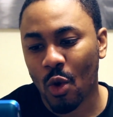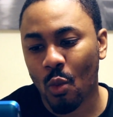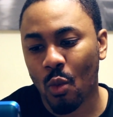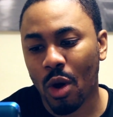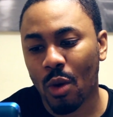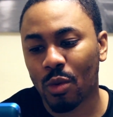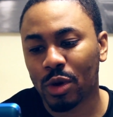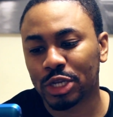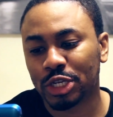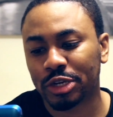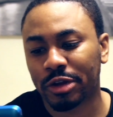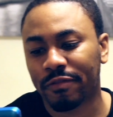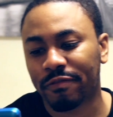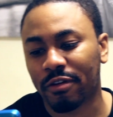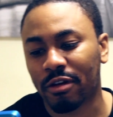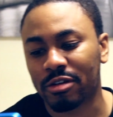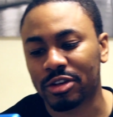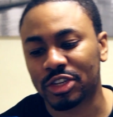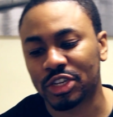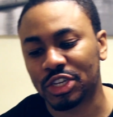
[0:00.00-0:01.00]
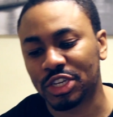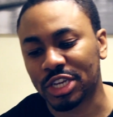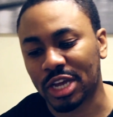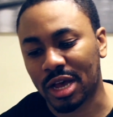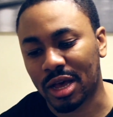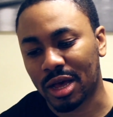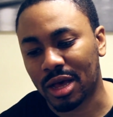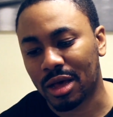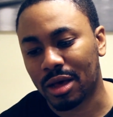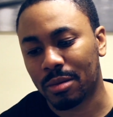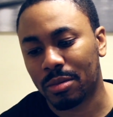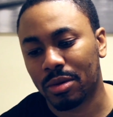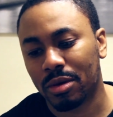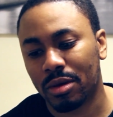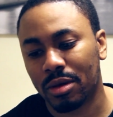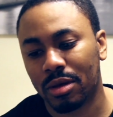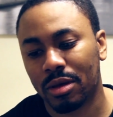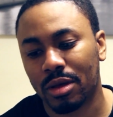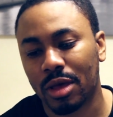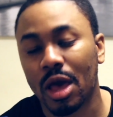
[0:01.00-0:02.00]
What was your first job?
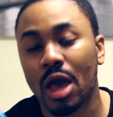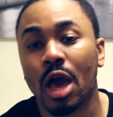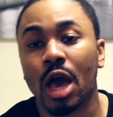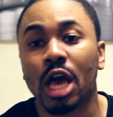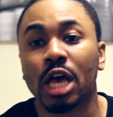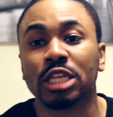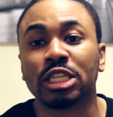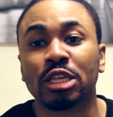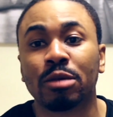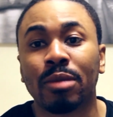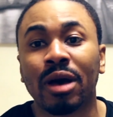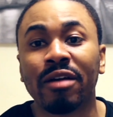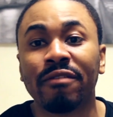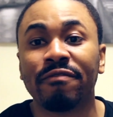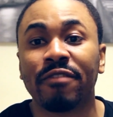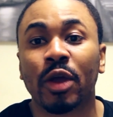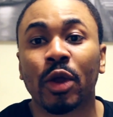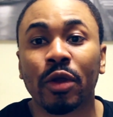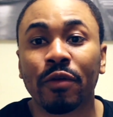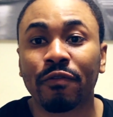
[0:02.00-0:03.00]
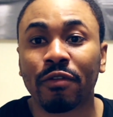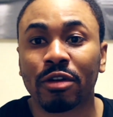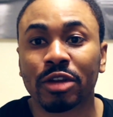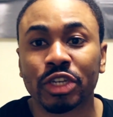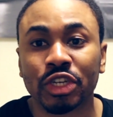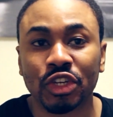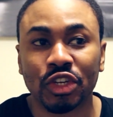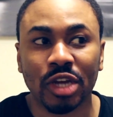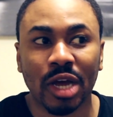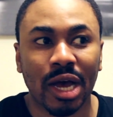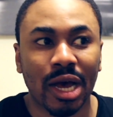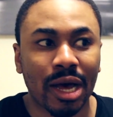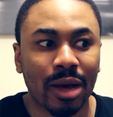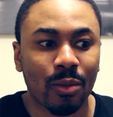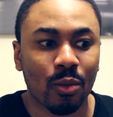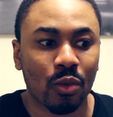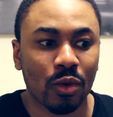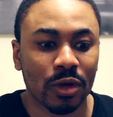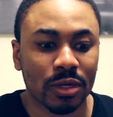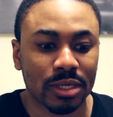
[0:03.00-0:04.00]
So my very first
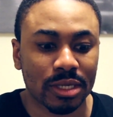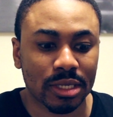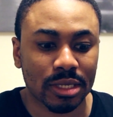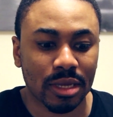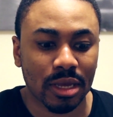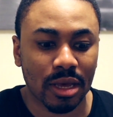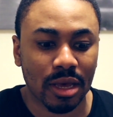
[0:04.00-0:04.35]
job was,